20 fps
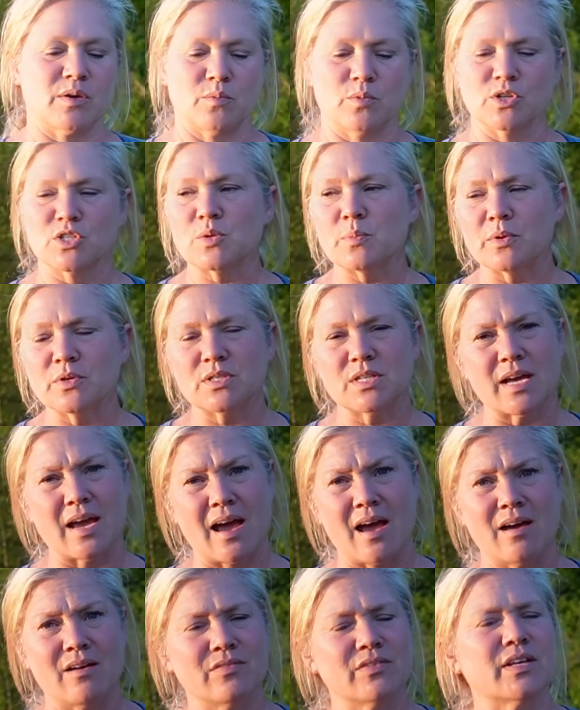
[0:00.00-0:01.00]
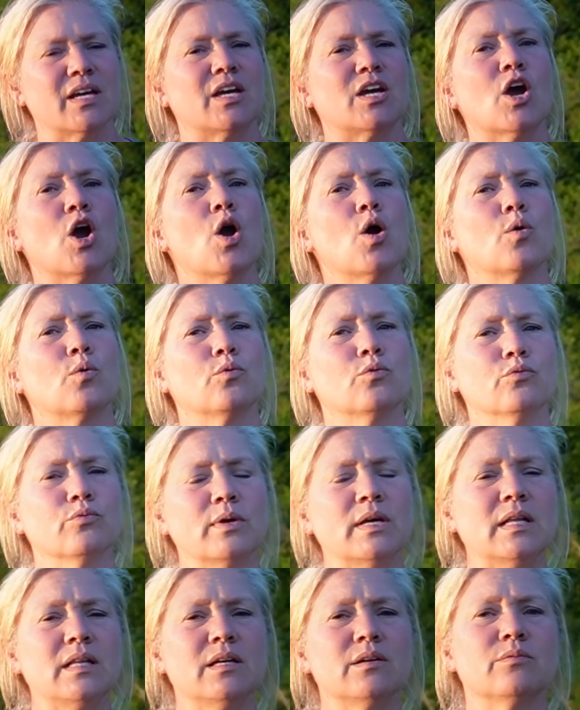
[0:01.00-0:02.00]
We're supposed to have like
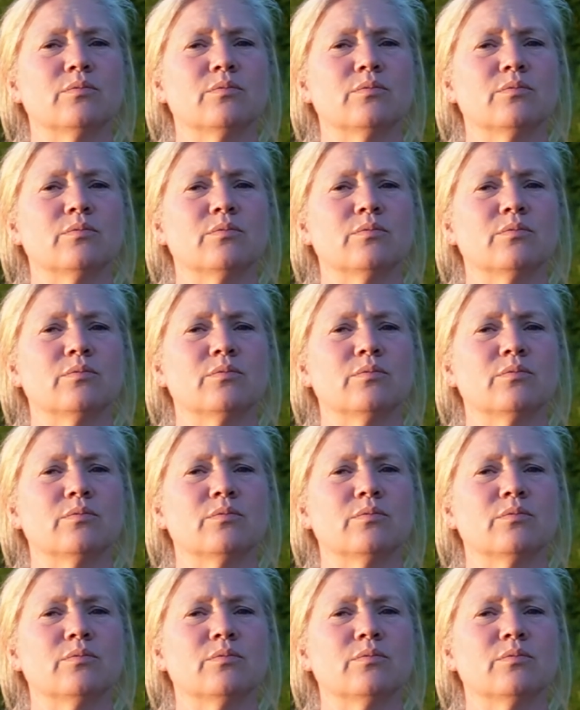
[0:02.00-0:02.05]
really,